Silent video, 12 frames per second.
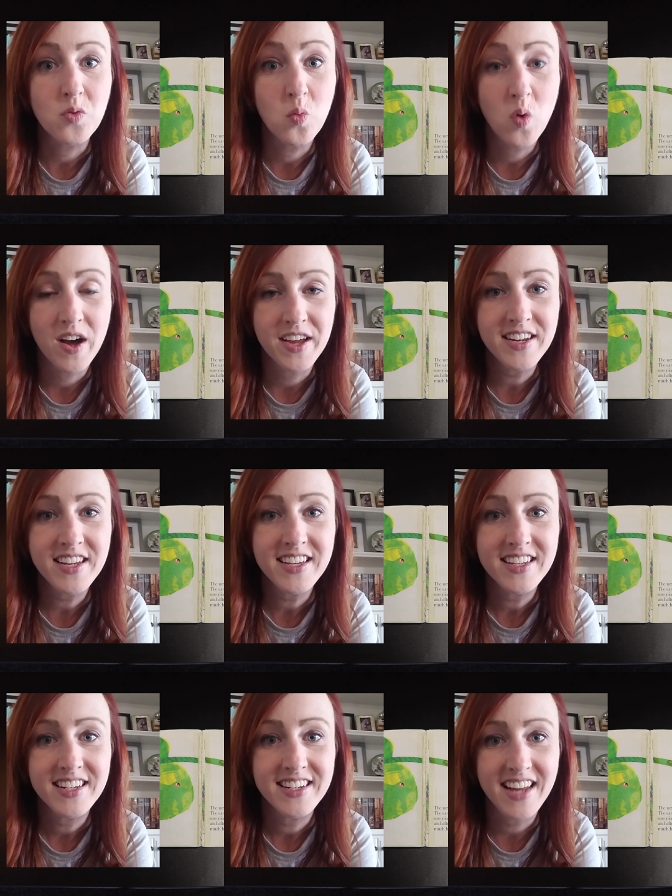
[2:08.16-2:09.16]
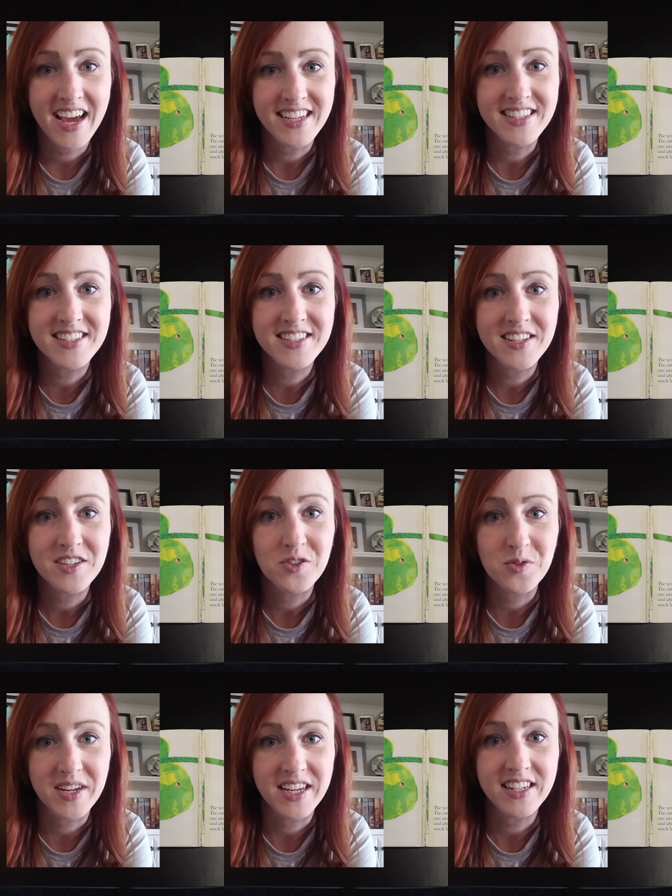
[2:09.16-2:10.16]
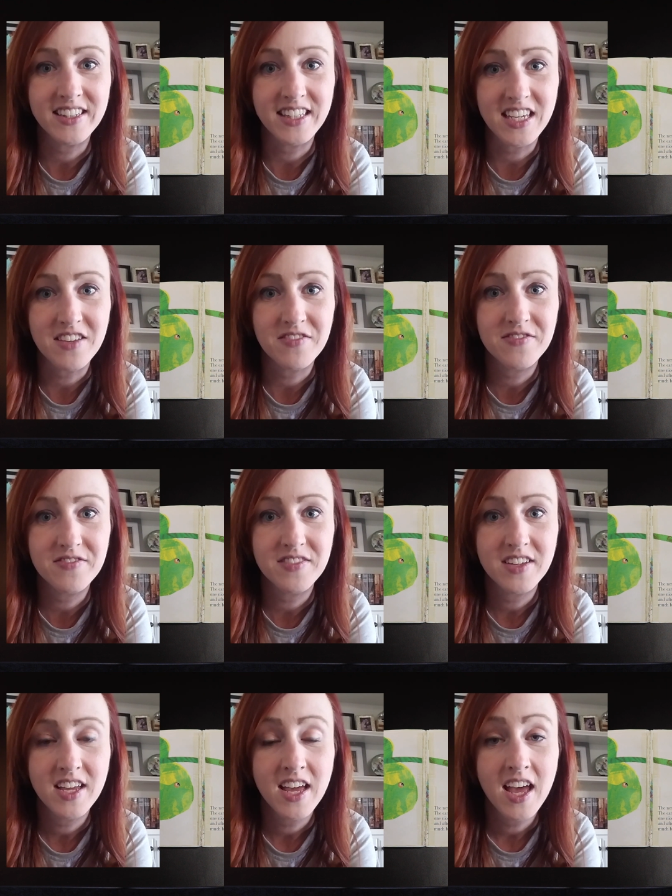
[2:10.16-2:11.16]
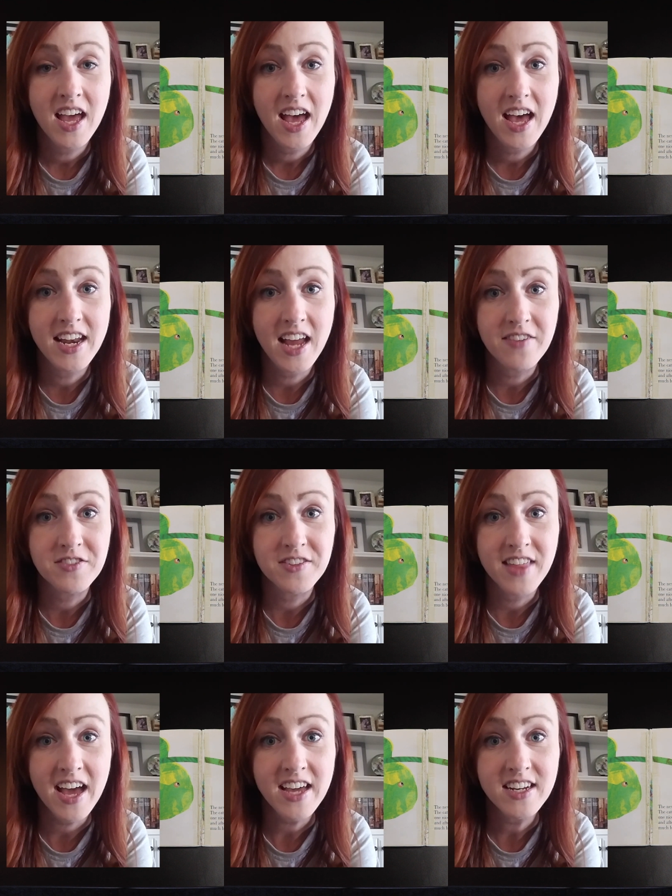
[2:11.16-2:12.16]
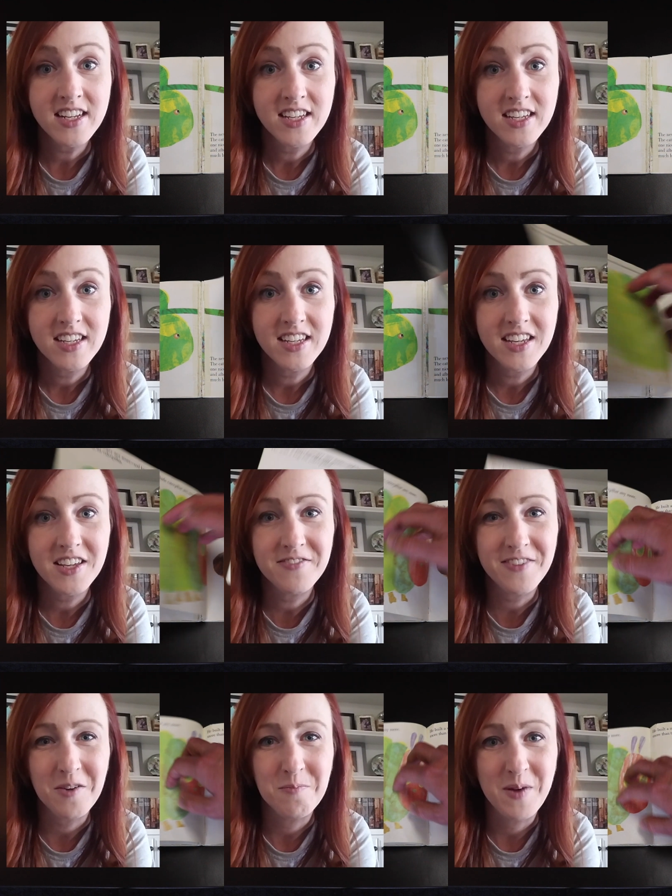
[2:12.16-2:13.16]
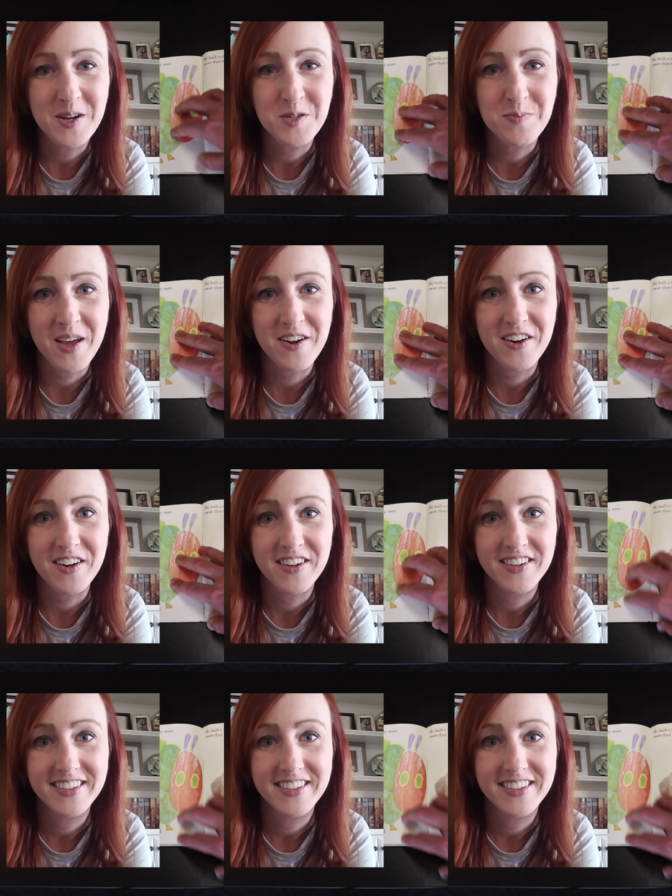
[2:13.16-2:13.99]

one nice green leaf, and after that, he felt much better.